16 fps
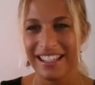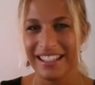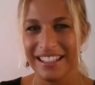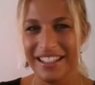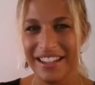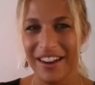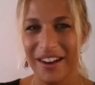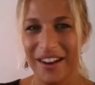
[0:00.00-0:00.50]

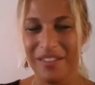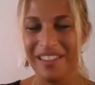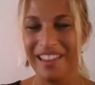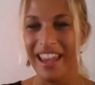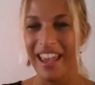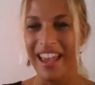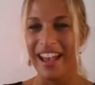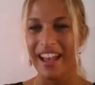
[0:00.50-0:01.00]
Yeah,
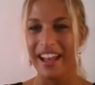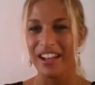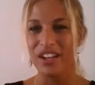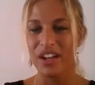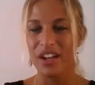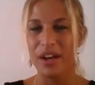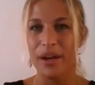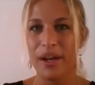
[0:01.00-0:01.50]

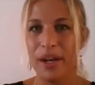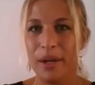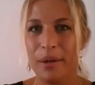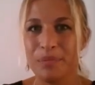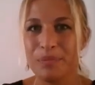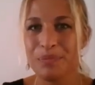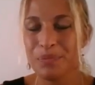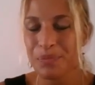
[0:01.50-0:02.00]

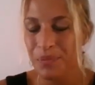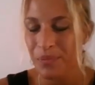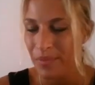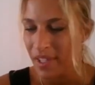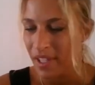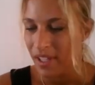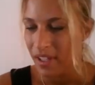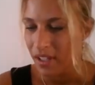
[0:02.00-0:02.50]

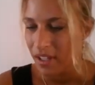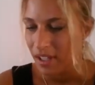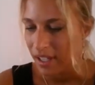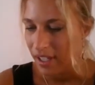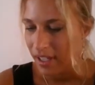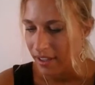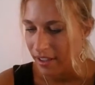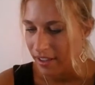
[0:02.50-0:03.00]
and
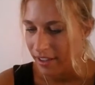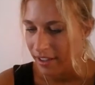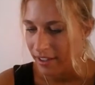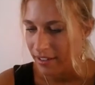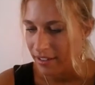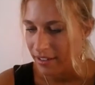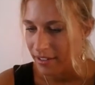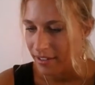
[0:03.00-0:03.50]

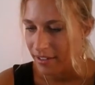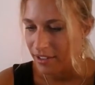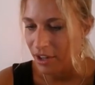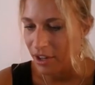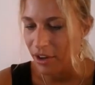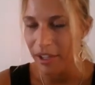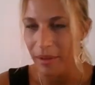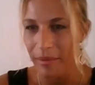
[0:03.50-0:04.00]

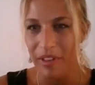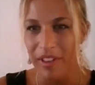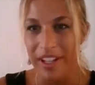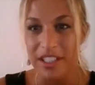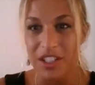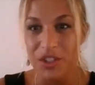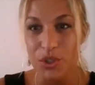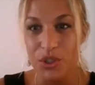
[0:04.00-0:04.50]
talking about
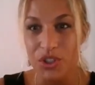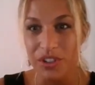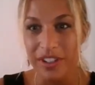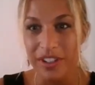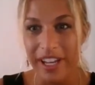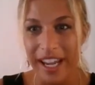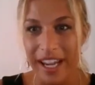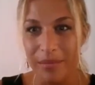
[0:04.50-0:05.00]
that, could you
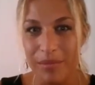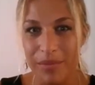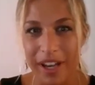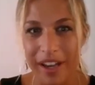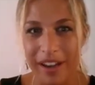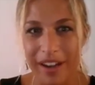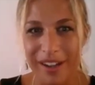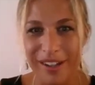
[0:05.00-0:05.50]
name
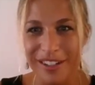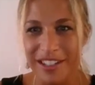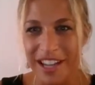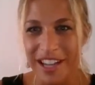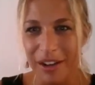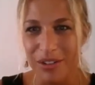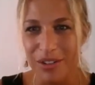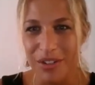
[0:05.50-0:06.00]
the
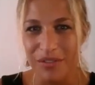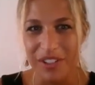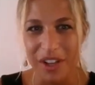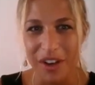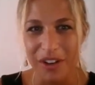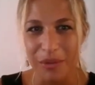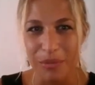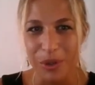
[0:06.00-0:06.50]
titles of the
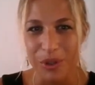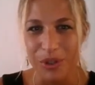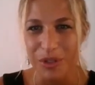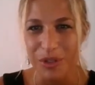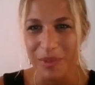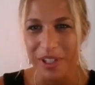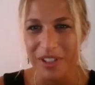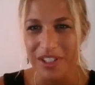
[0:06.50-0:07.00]
other
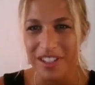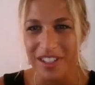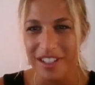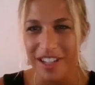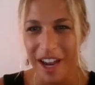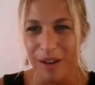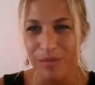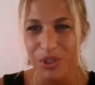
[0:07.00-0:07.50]
books?
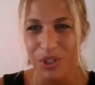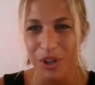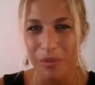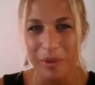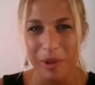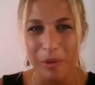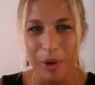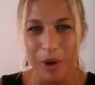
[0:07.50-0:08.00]
Because I'm sure
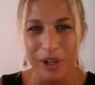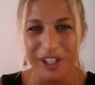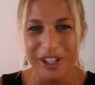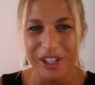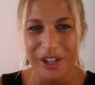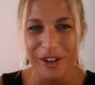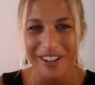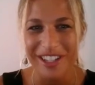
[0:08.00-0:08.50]
people are
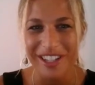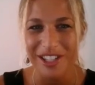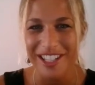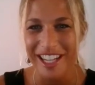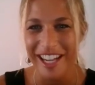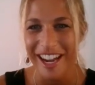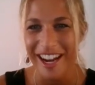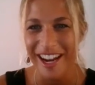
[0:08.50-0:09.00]
curious
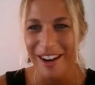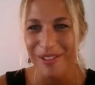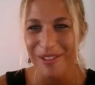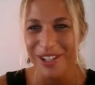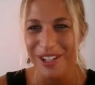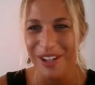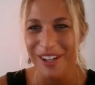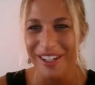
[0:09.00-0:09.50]
to hear
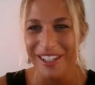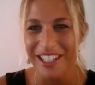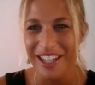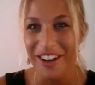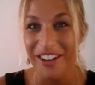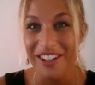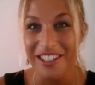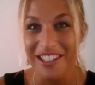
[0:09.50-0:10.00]
what are the
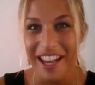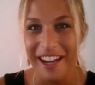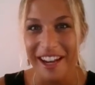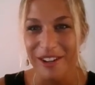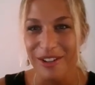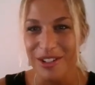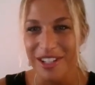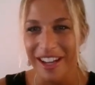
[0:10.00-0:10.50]
other
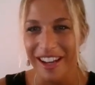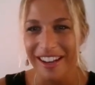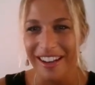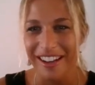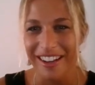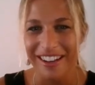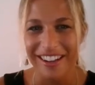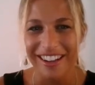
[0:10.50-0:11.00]
titles.
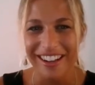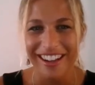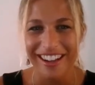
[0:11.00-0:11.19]
And